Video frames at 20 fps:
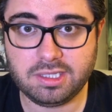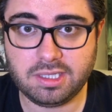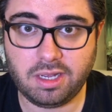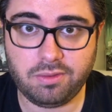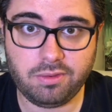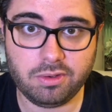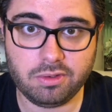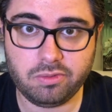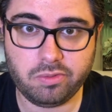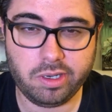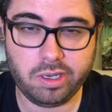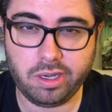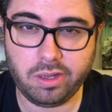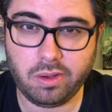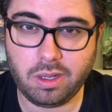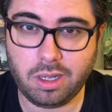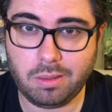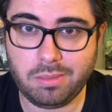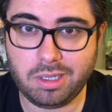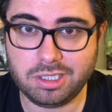I don't really know
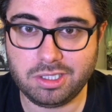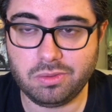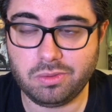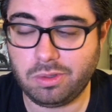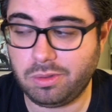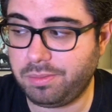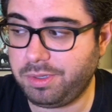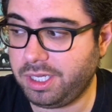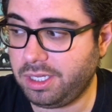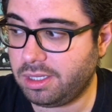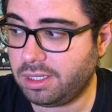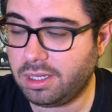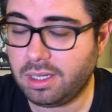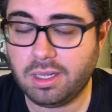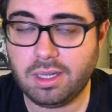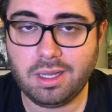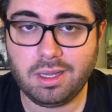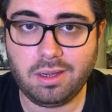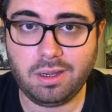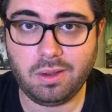how much it will be
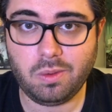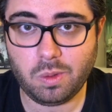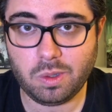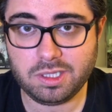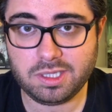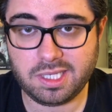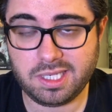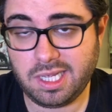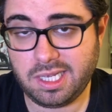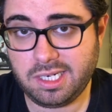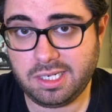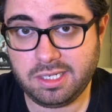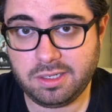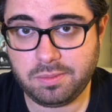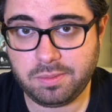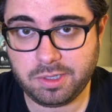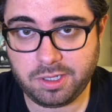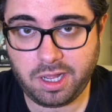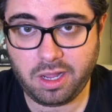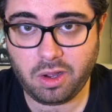once I edit it,
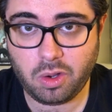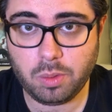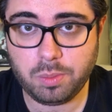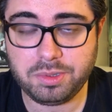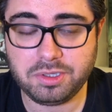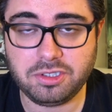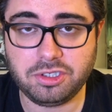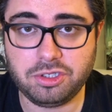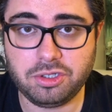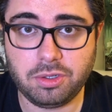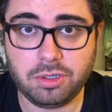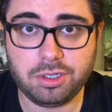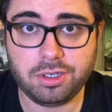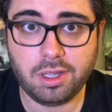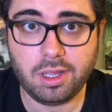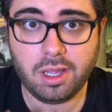but I hope it's short.